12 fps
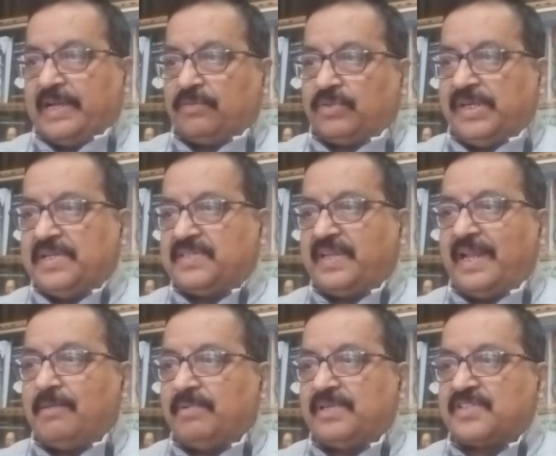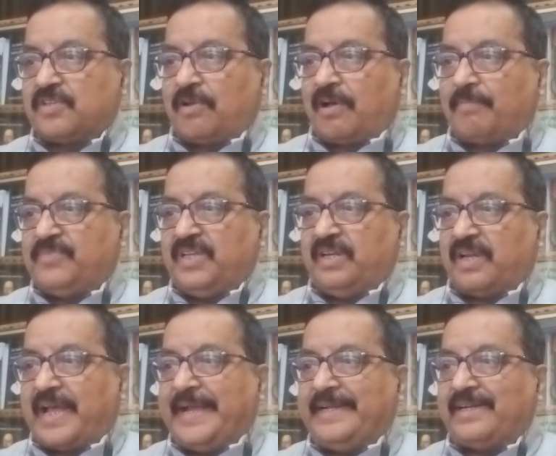three syllables of the
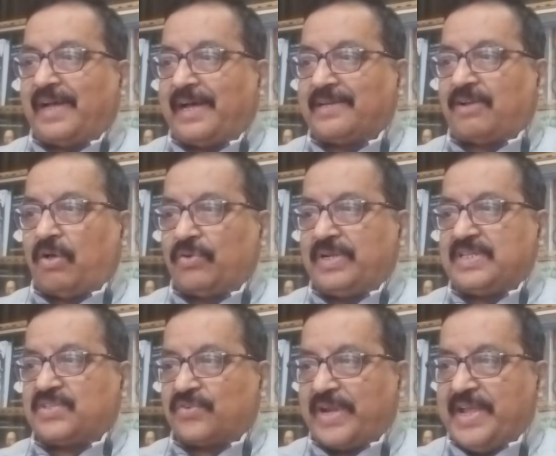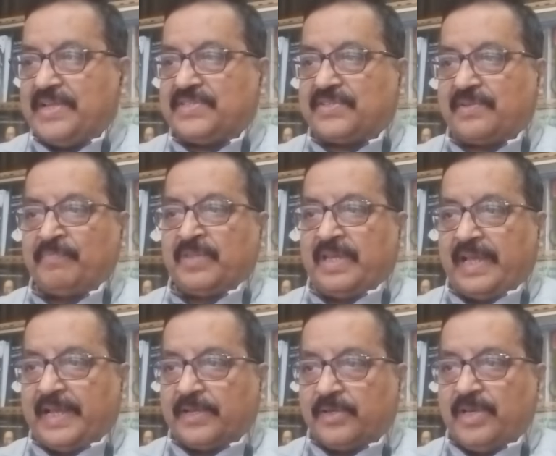line are all stressed,
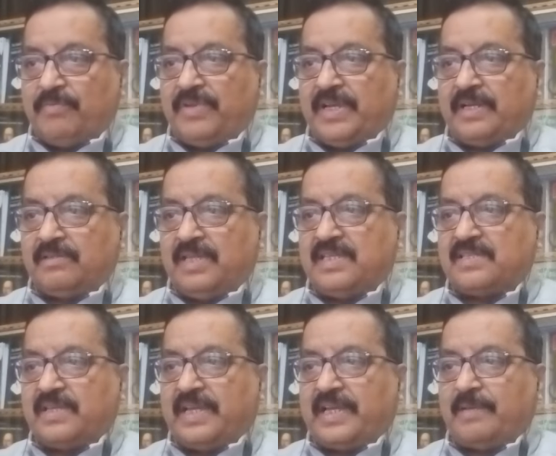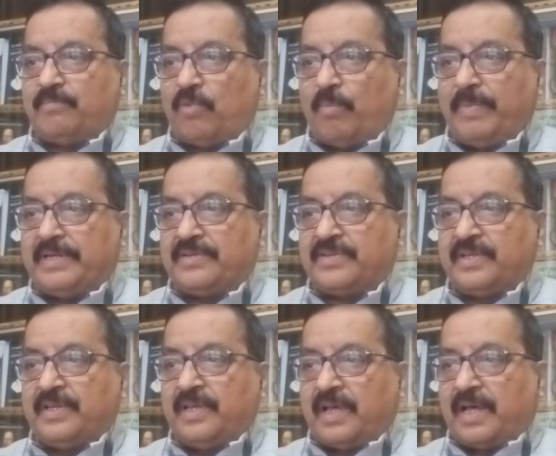giving this movement
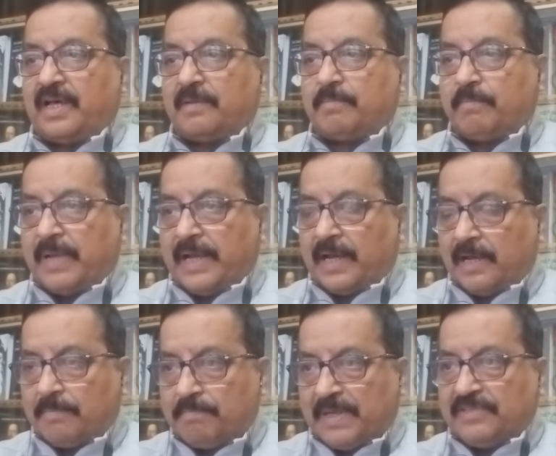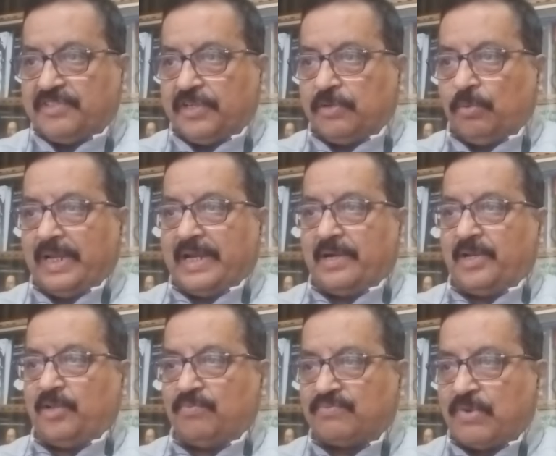a
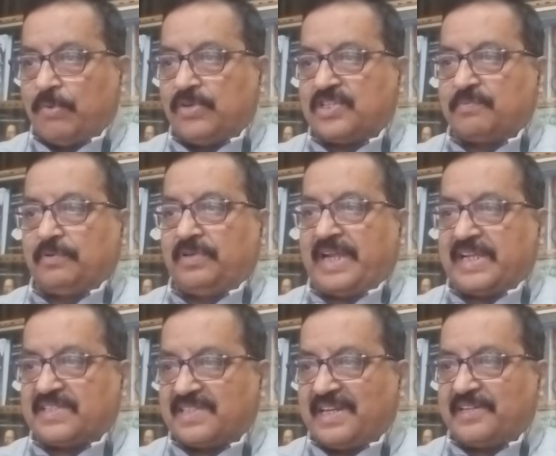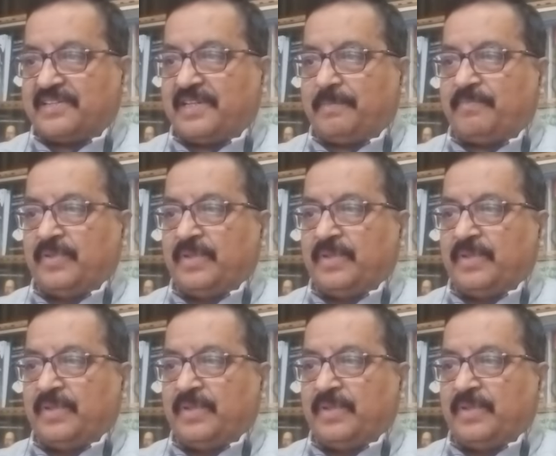particularly forceful, assertive